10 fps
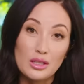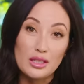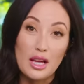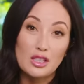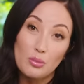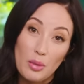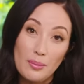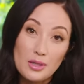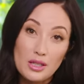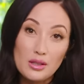it's a nicer
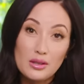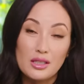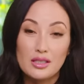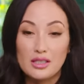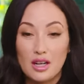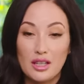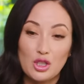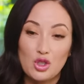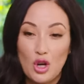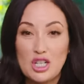pump to use because it's not
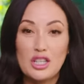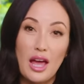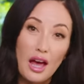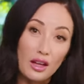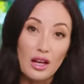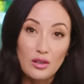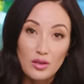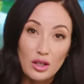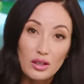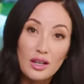like stretching the hell out of
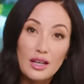your